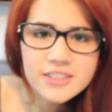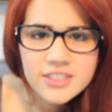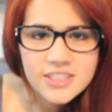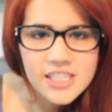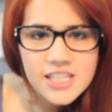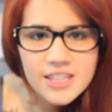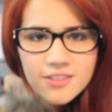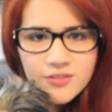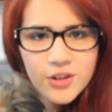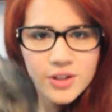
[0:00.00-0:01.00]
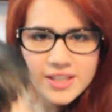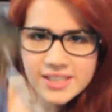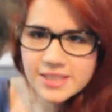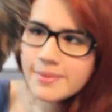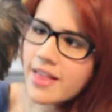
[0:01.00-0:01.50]
interested in the food
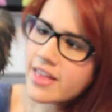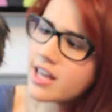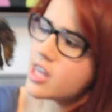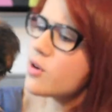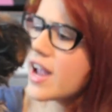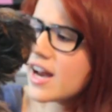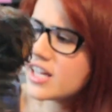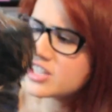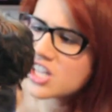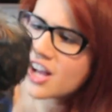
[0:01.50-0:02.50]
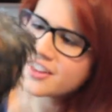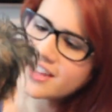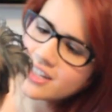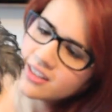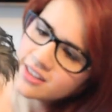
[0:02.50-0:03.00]
he's smelling. You can't eat
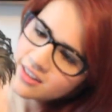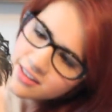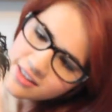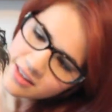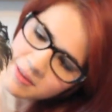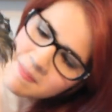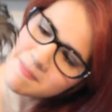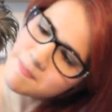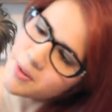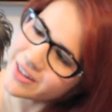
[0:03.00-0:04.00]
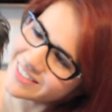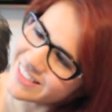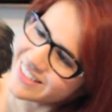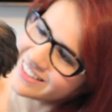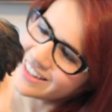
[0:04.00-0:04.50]
chocolate?
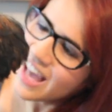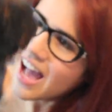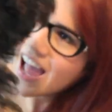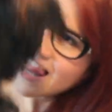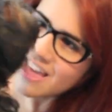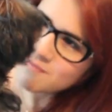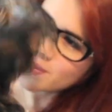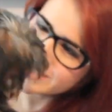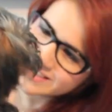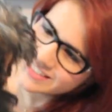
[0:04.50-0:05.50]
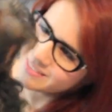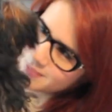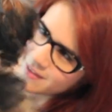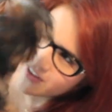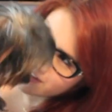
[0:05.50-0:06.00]
Poison! I love poison!
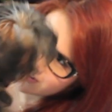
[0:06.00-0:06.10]
My